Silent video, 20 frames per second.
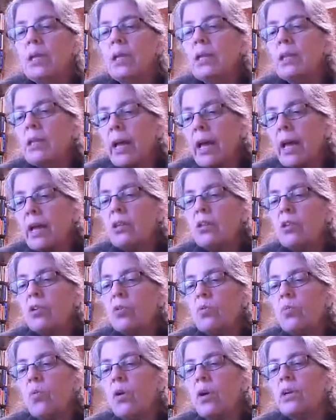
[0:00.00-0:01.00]
meaning
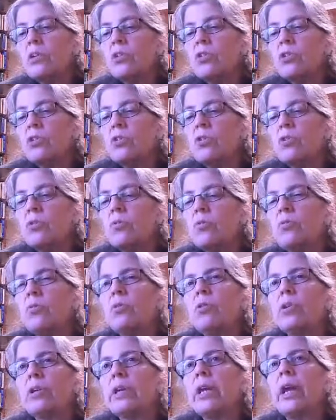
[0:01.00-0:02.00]
that you want
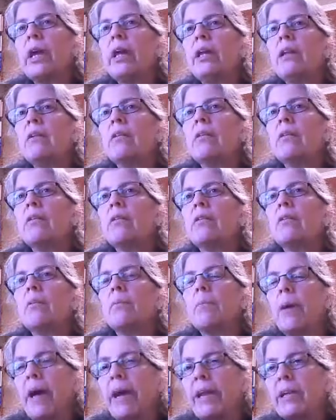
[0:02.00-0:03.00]
to look at
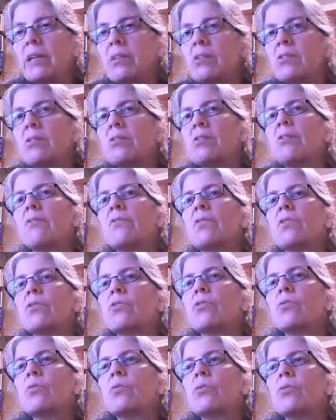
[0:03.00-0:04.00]
the biases
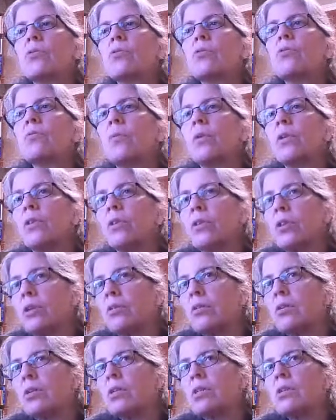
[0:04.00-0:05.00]
of your sources, what
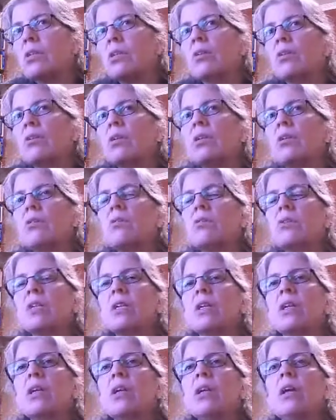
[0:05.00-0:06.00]
theories they're
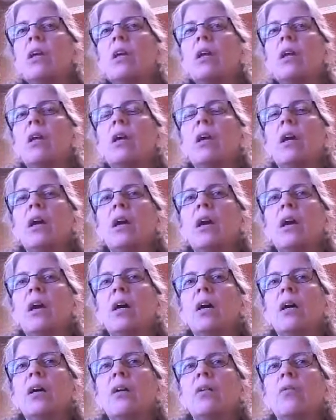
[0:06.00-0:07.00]
using,
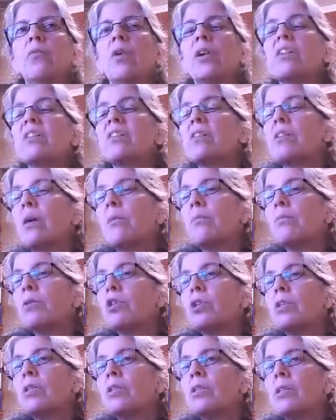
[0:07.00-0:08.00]
what
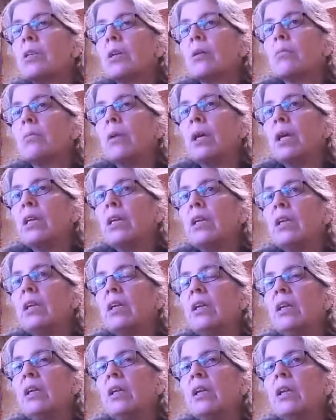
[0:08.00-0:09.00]
assumptions they're
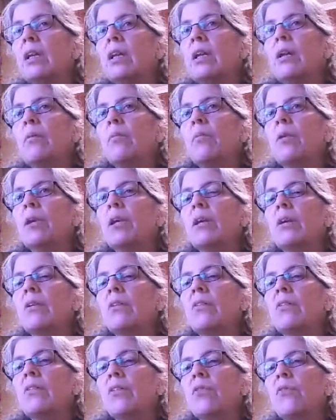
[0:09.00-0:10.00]
making,
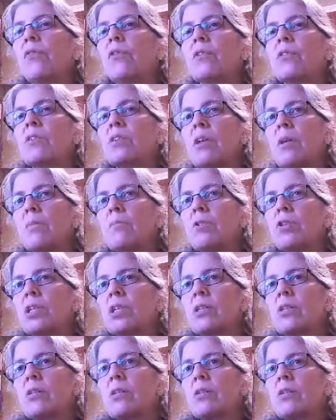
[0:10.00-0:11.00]
because different
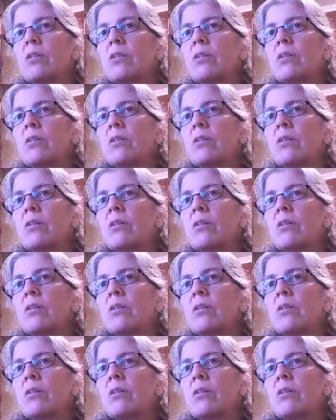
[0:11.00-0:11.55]
assumptions